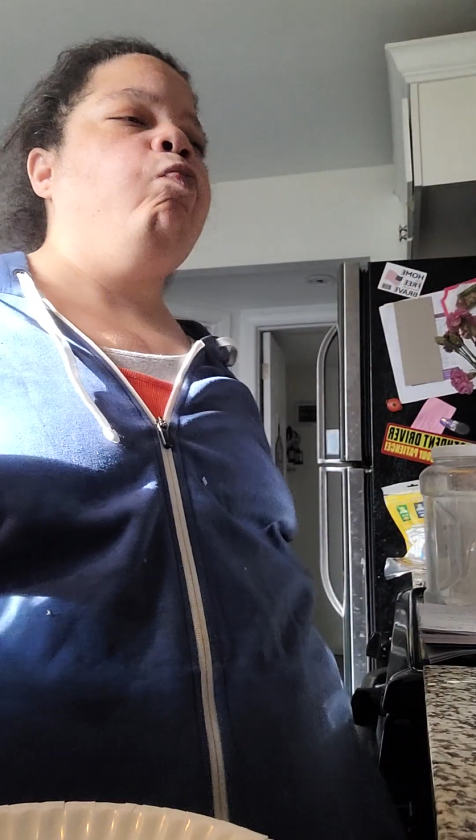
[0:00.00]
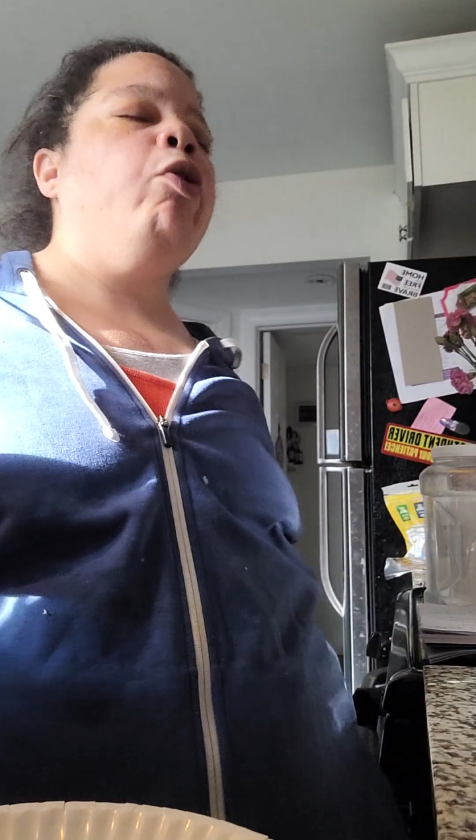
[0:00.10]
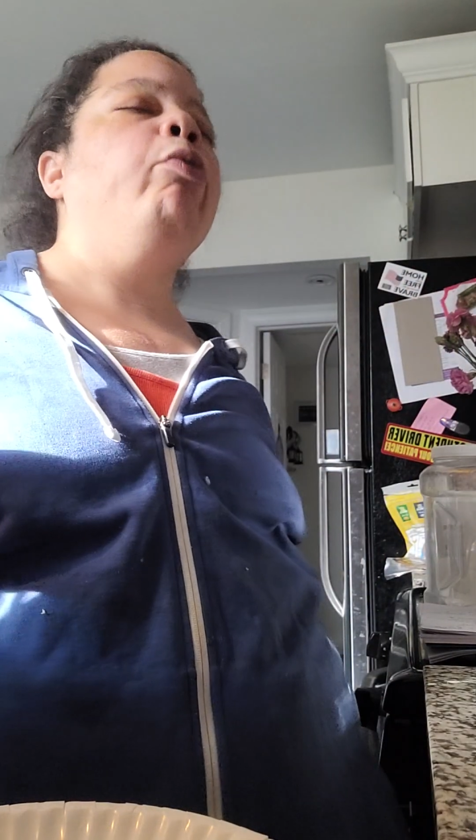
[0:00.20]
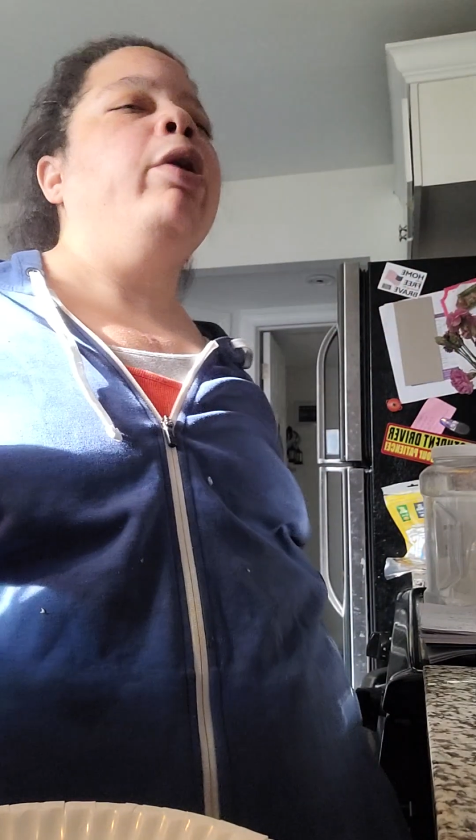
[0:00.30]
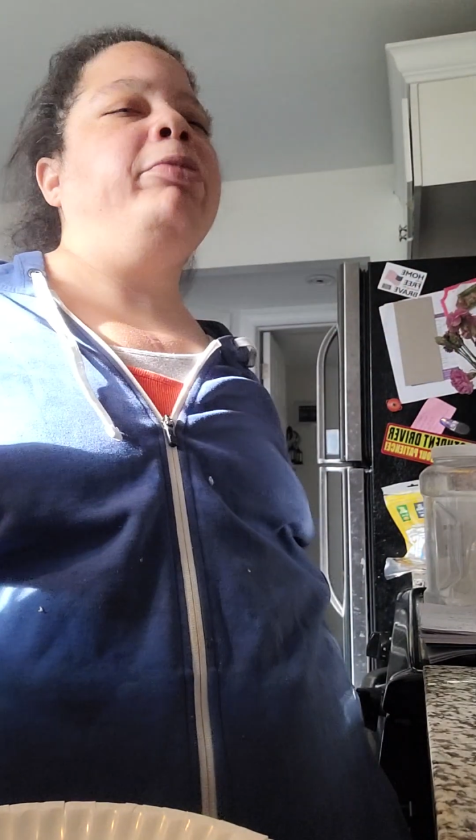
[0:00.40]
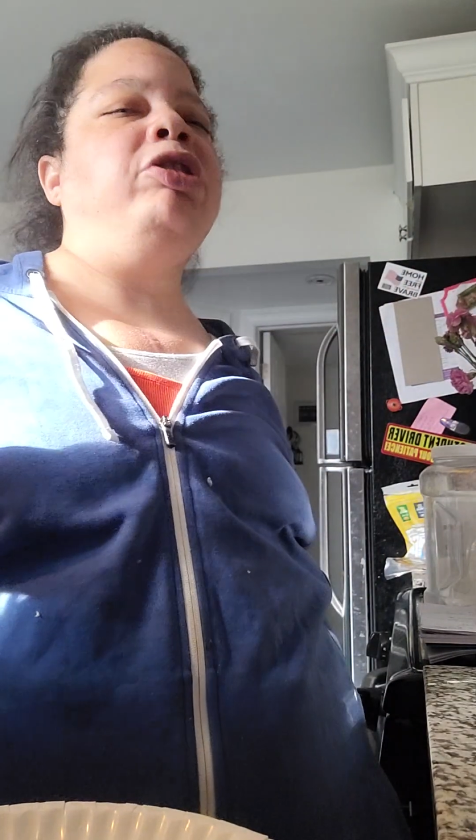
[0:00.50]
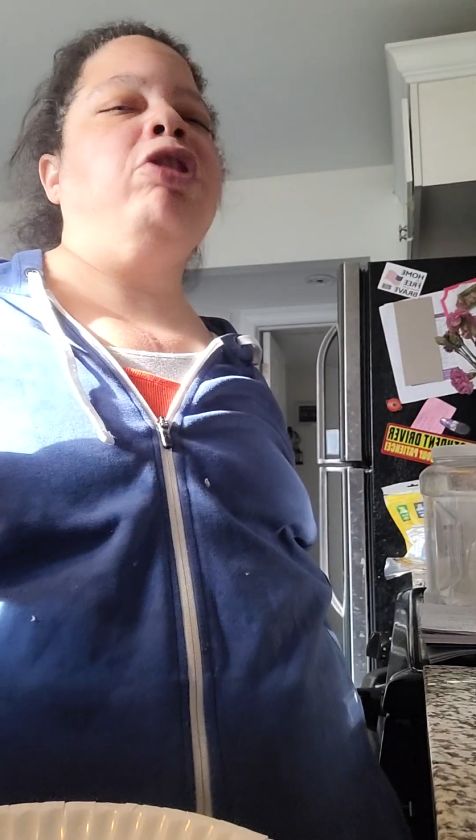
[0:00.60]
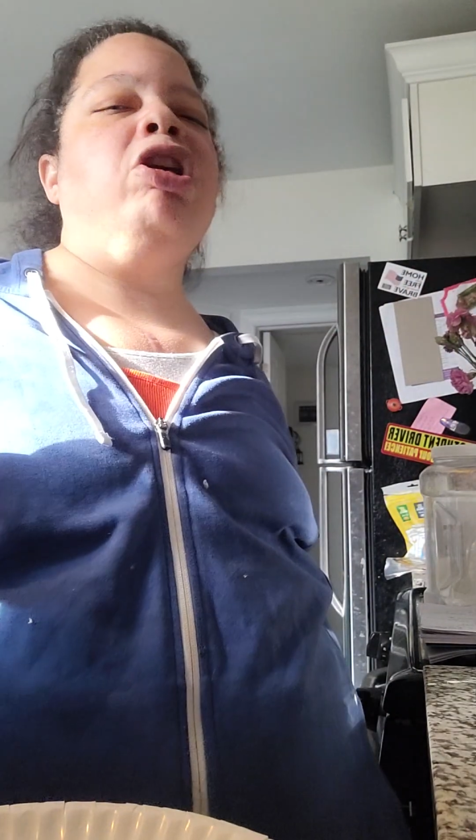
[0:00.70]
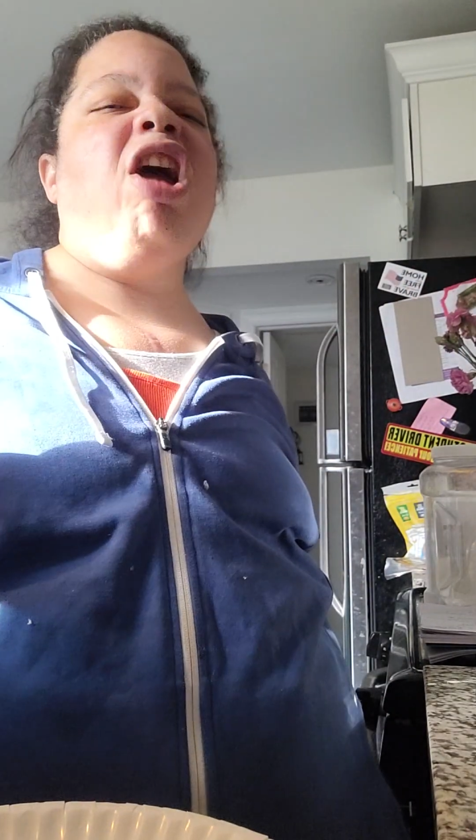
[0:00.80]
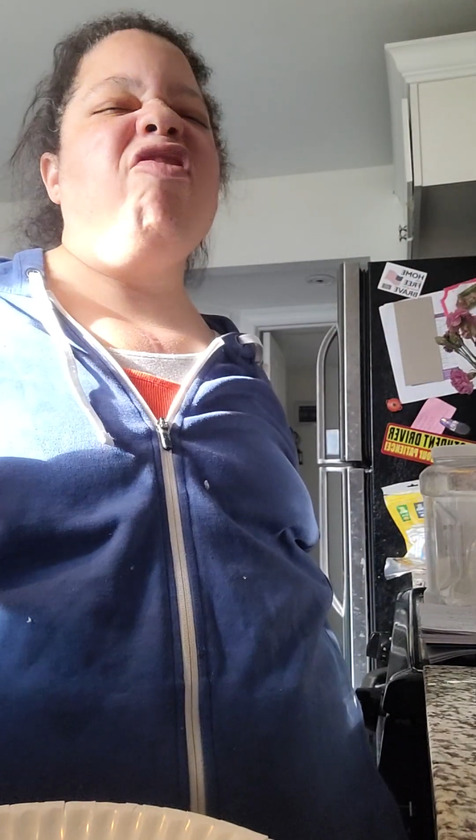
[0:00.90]
Well, I mean,
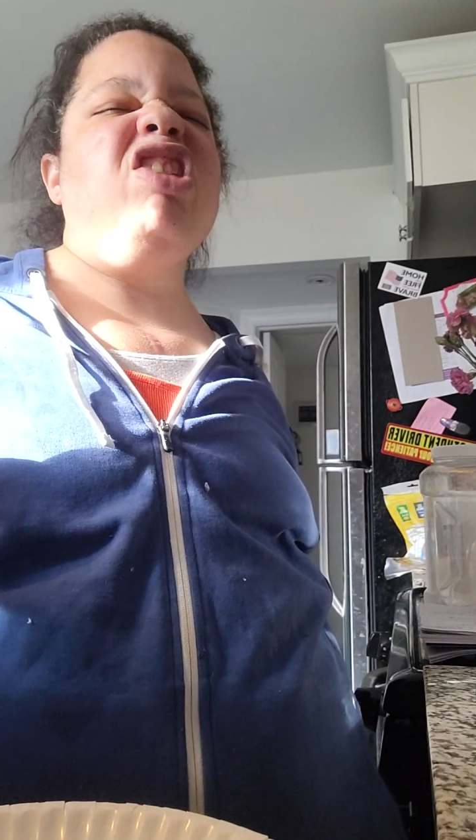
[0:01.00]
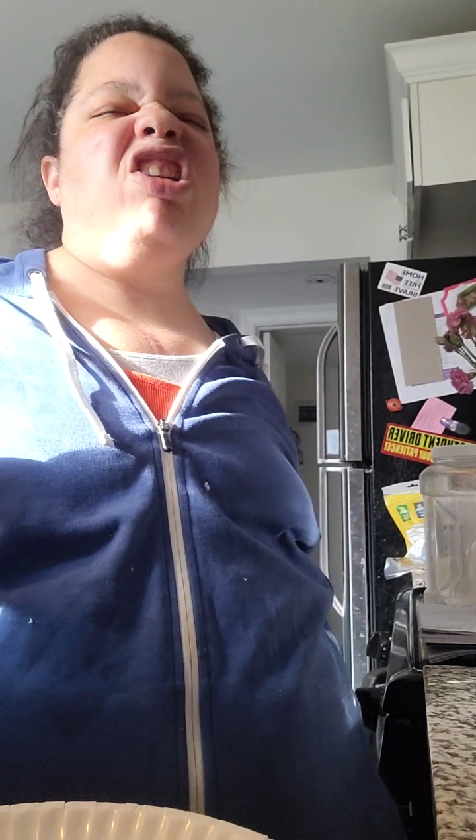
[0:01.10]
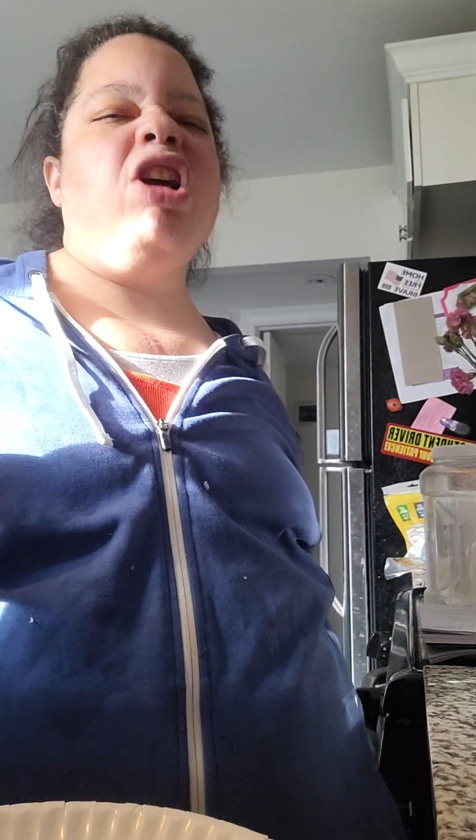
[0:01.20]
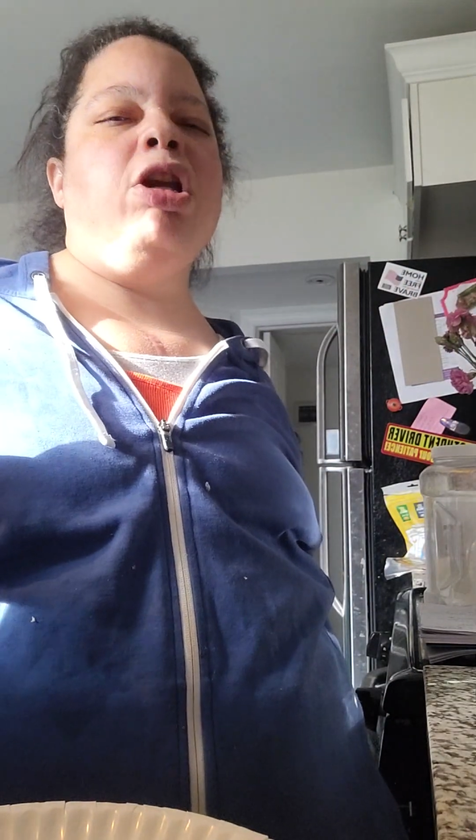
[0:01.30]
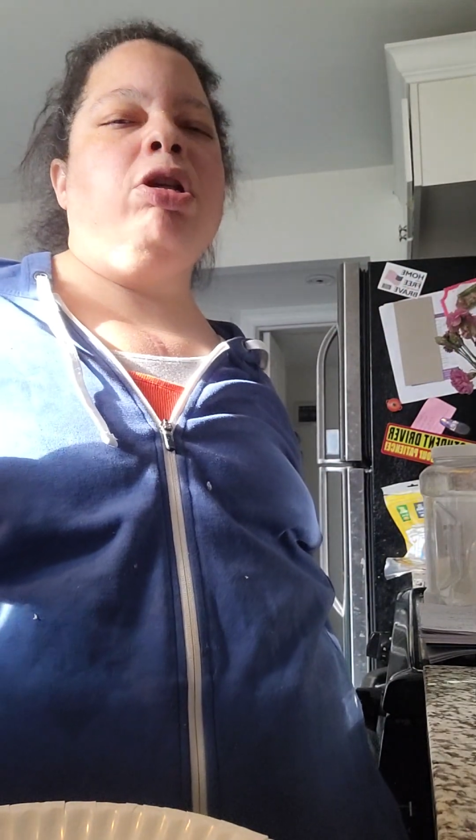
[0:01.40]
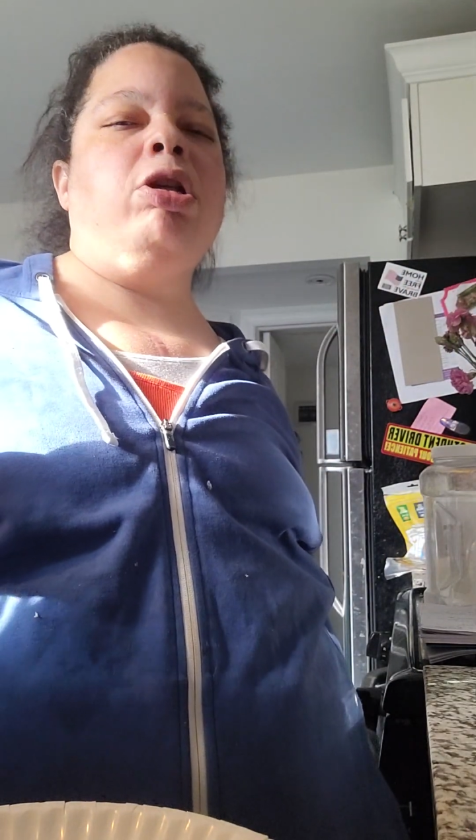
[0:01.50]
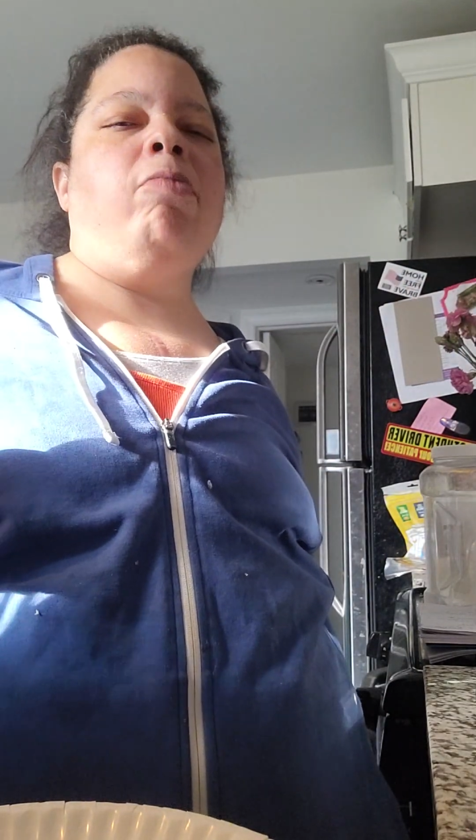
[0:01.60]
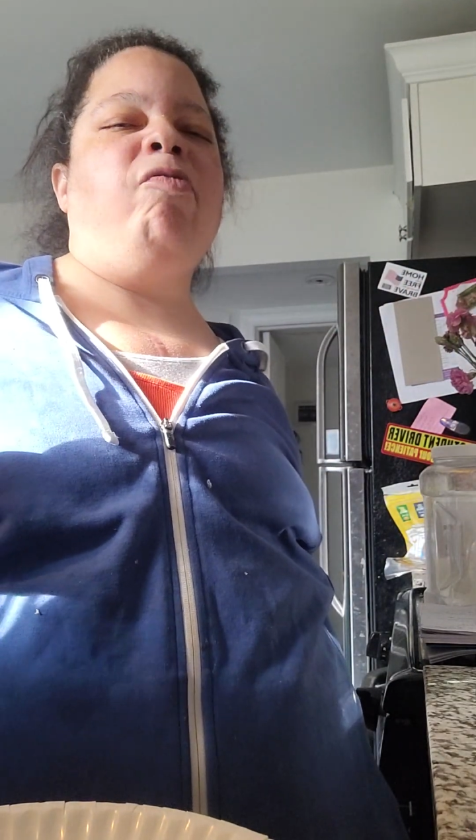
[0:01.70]
like everything has some